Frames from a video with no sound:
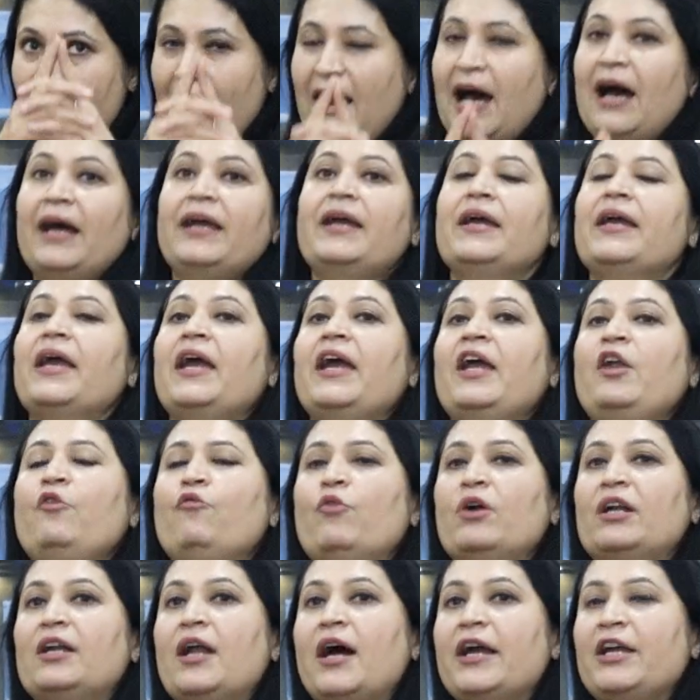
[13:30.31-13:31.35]
I again
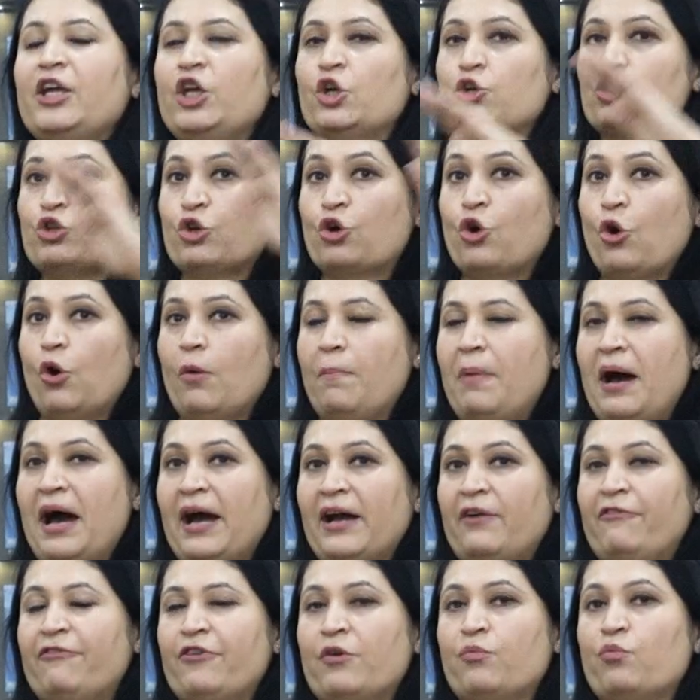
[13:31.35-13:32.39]
would like you to go
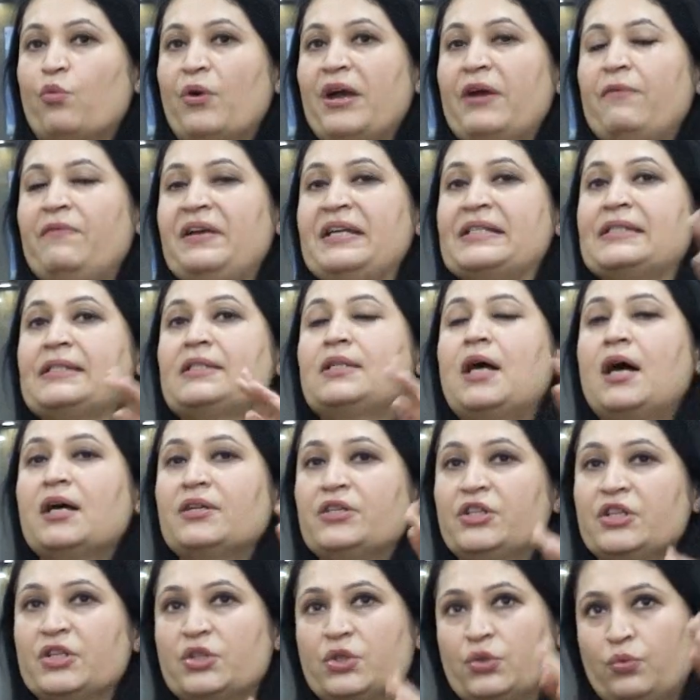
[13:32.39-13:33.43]
back from where we
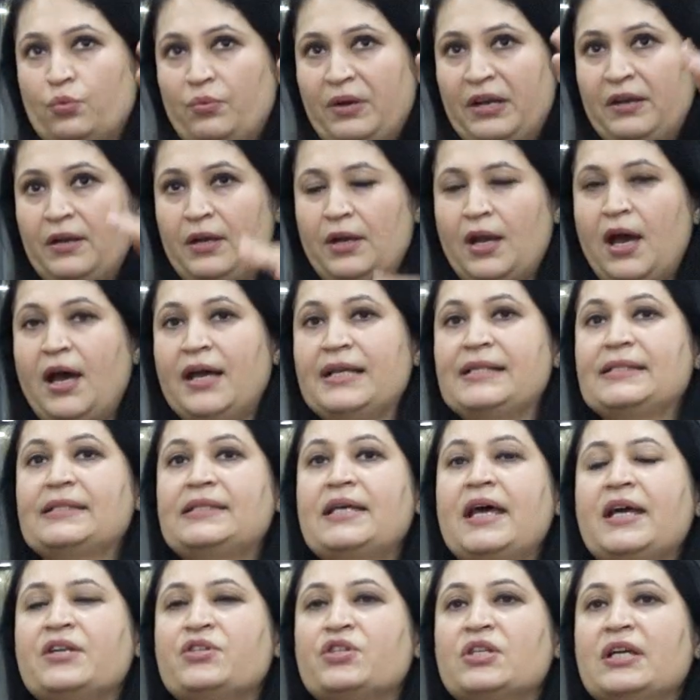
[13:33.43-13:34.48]
started when I
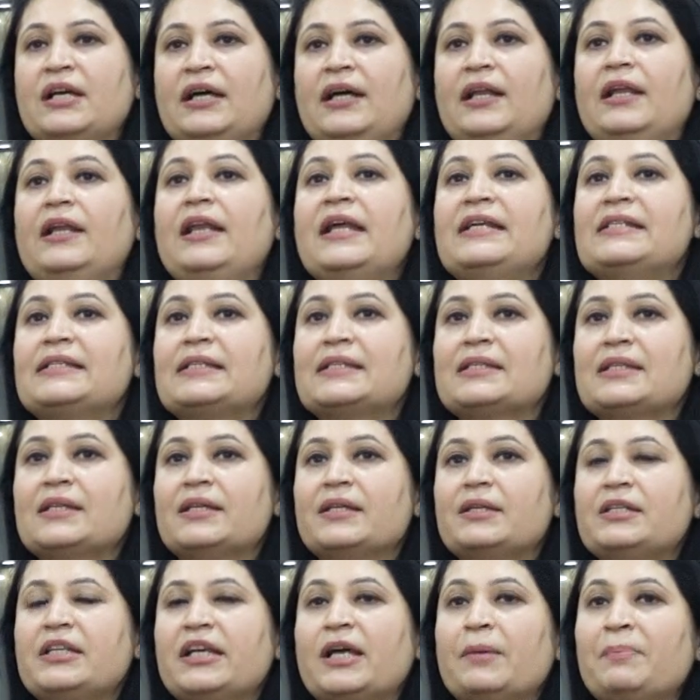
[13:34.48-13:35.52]
said, let's
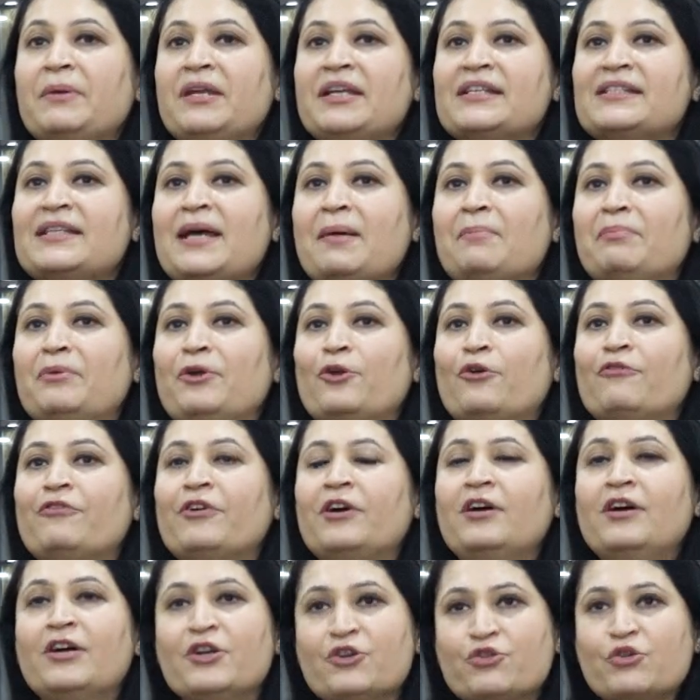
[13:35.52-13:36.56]
take up an example of
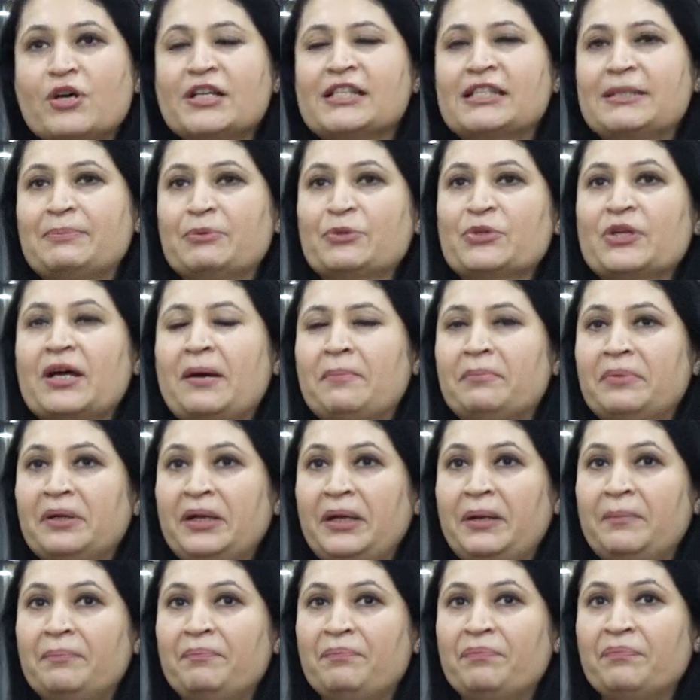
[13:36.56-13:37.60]
a transport
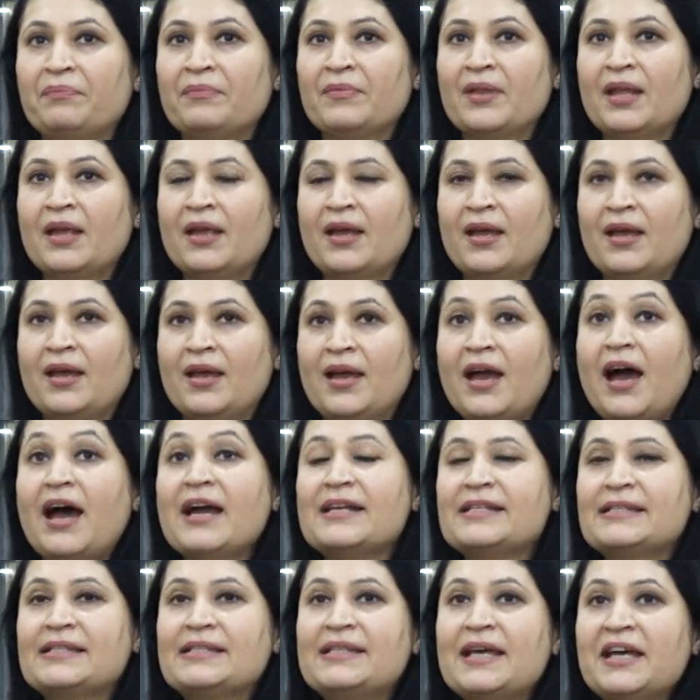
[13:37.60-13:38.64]
company.
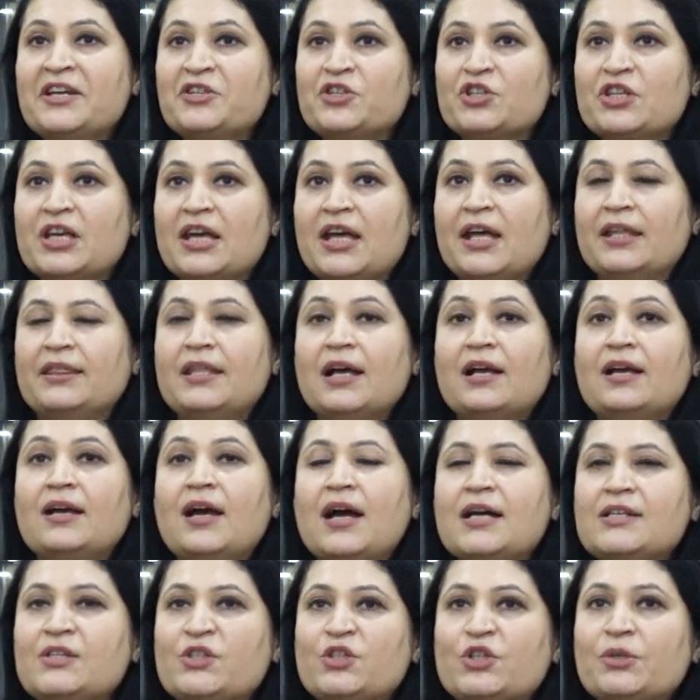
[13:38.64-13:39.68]
I said, the
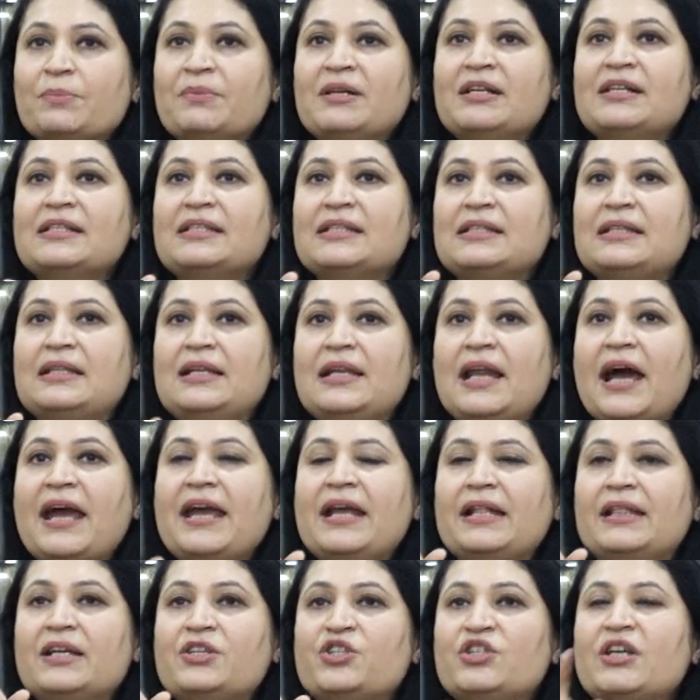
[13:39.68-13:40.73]
customers
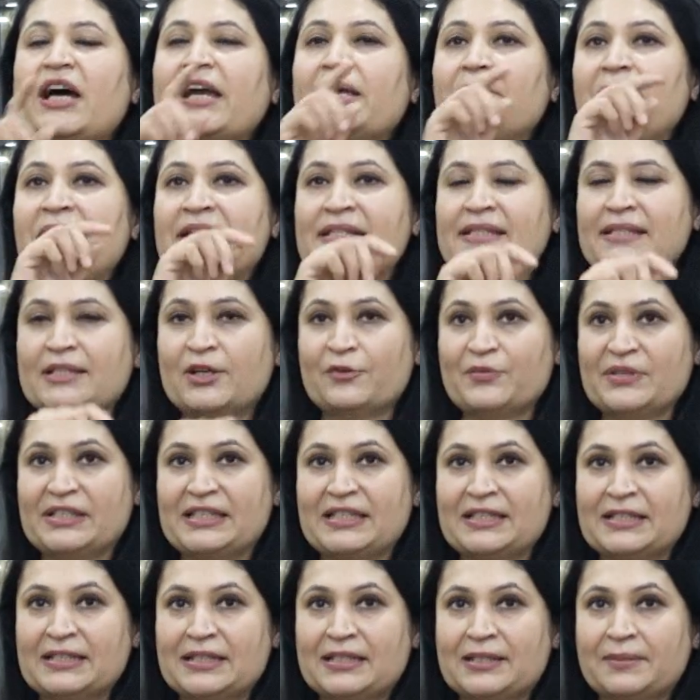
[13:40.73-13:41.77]
like the timely
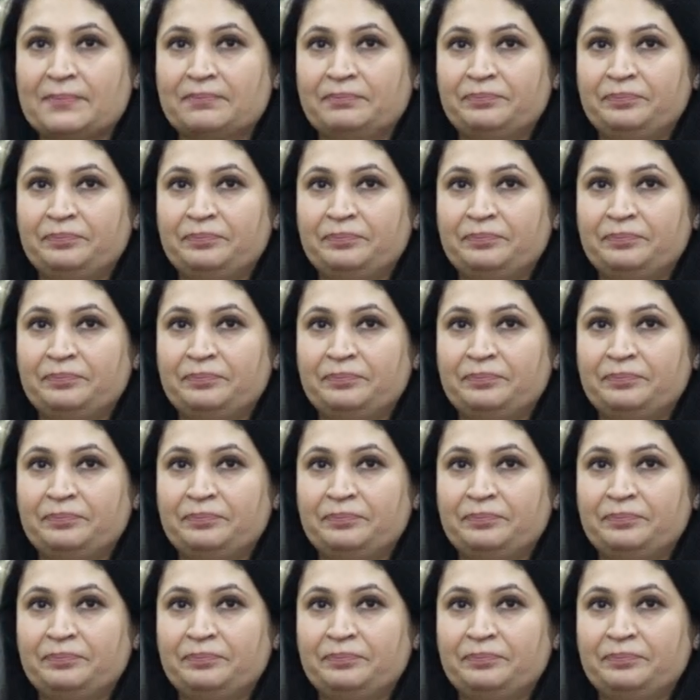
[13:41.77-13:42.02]
services.